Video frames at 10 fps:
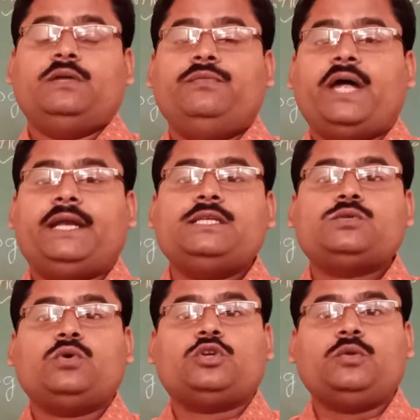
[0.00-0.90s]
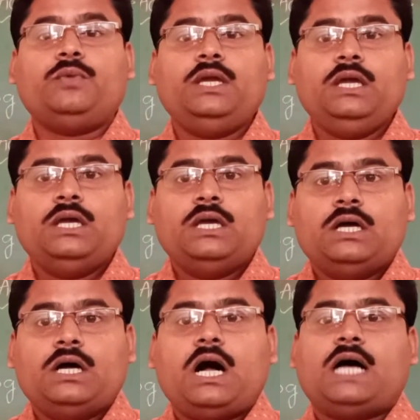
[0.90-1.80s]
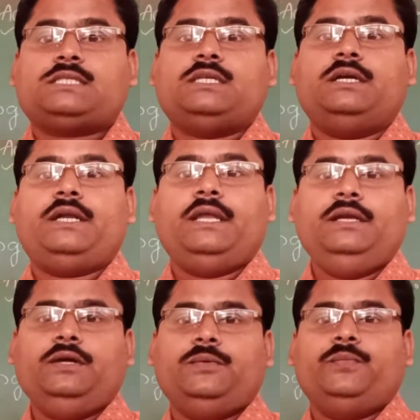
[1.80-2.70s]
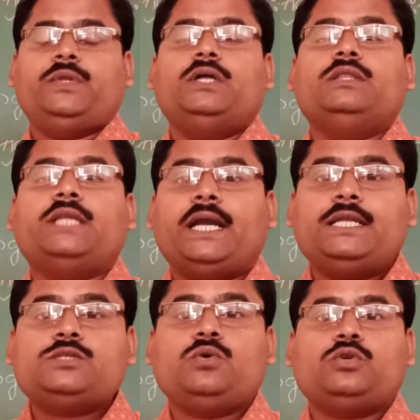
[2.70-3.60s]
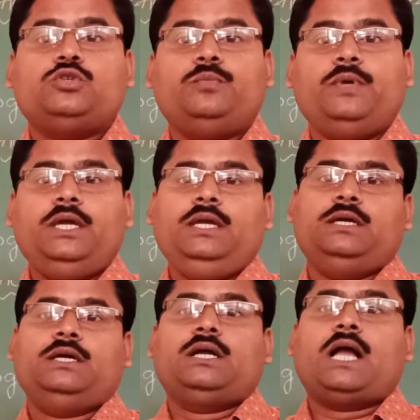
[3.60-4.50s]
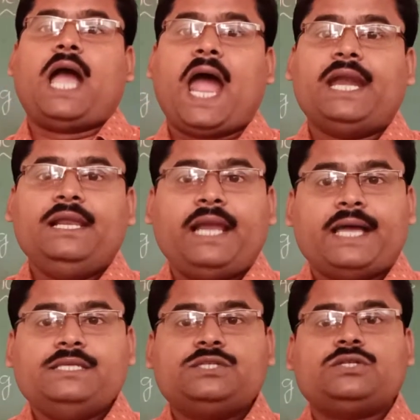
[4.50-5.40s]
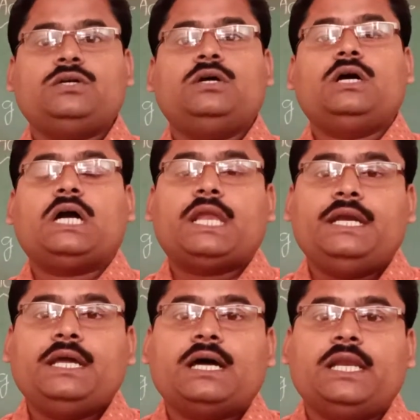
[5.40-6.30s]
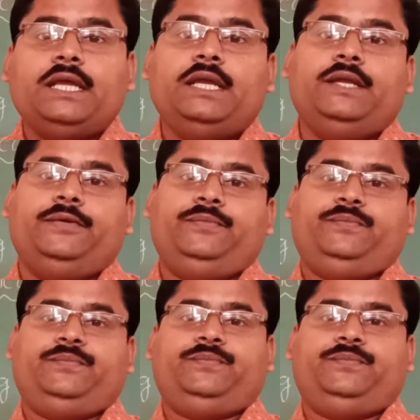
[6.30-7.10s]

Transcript: that is going to be ascertained, that is going to be analyzed critically.